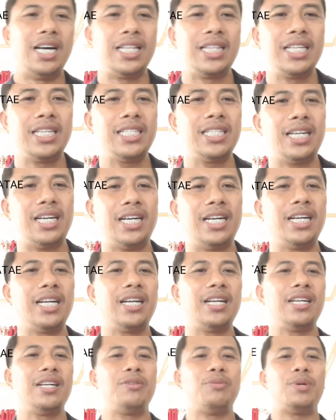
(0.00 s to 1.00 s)
These
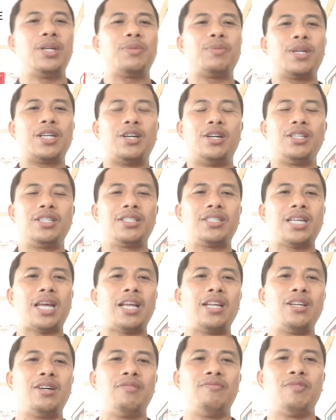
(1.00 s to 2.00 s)
are what we call
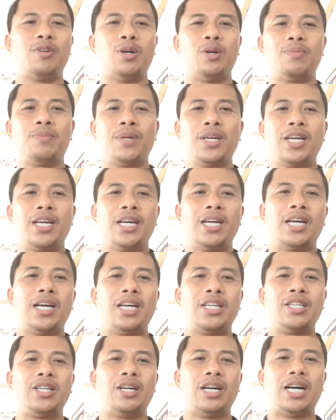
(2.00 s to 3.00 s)
sale of hope.
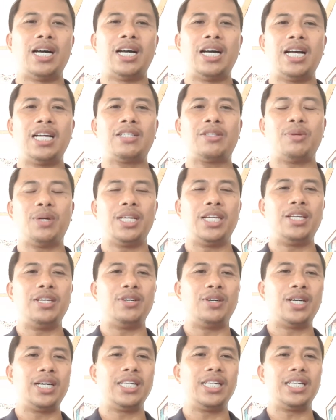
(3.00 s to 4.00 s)
Actually,
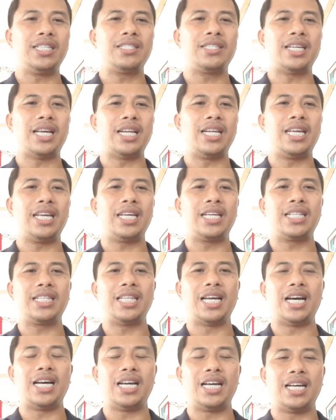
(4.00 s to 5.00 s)
you are not selling
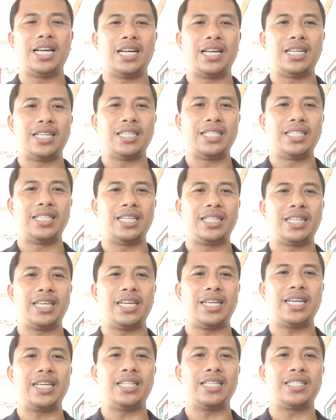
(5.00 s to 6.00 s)
the
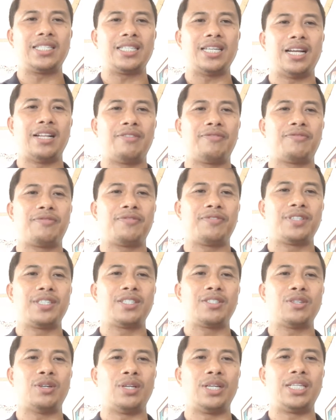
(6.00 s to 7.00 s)
ticket itself.
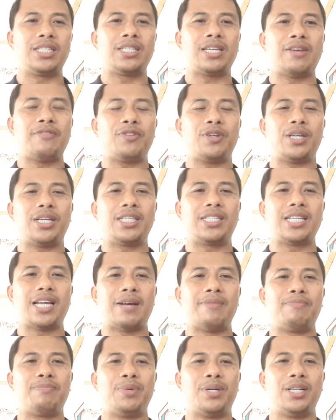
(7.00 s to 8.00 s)
So let's say, for
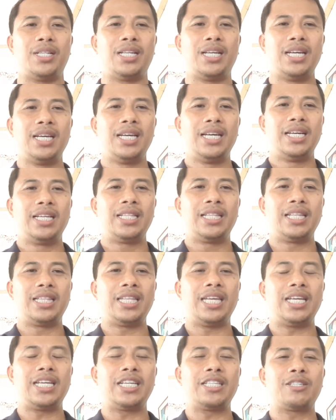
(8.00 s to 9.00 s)
example, the
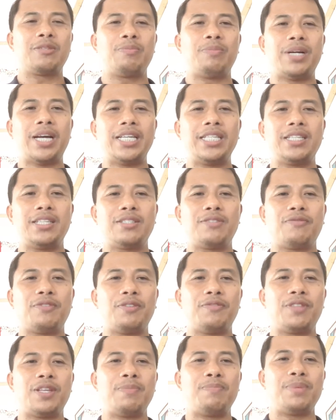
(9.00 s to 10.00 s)
ticket's price is
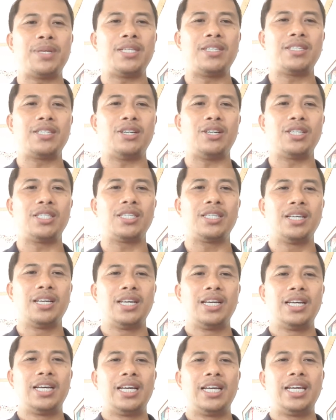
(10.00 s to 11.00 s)
50 pesos.
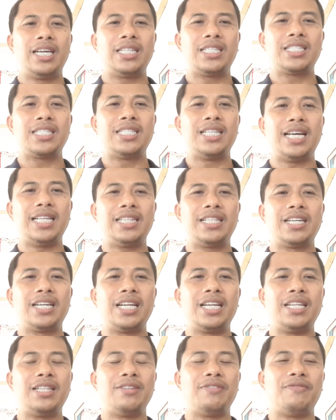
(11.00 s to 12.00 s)
It's not
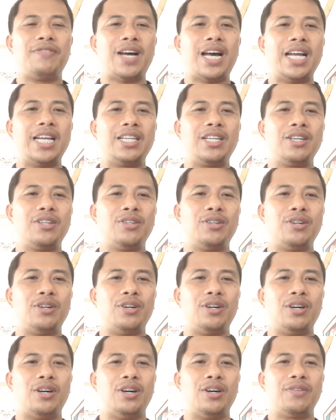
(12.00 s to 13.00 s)
really the value
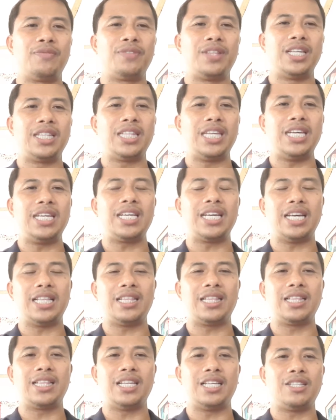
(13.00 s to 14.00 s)
of the
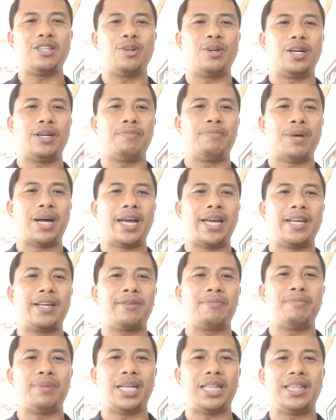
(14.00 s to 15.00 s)
ticket that you are
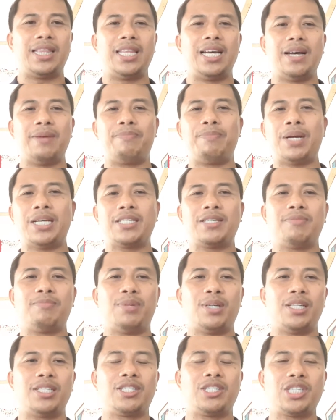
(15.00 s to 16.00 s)
buying, but the
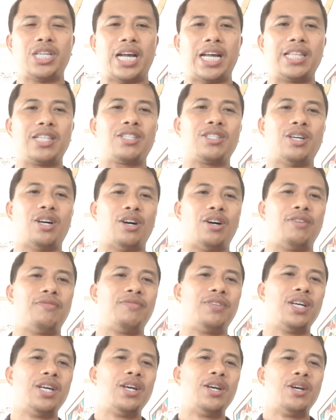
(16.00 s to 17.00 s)
possible chance
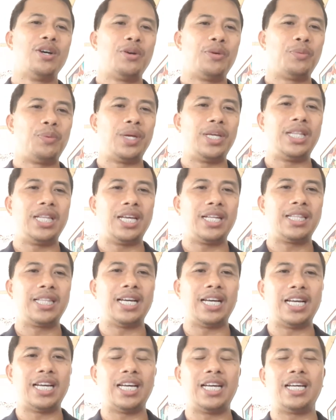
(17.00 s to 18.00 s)
of winning
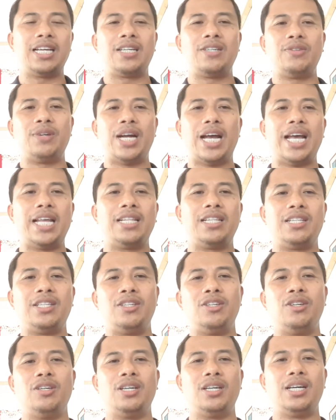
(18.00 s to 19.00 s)
the
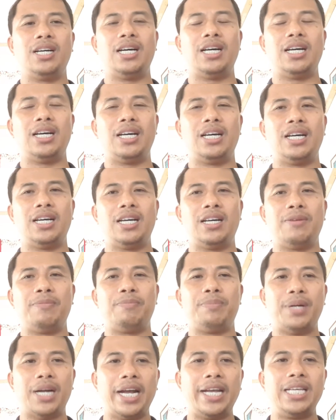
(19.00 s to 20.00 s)
grand
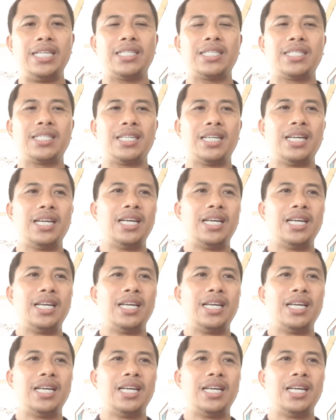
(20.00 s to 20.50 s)
prize.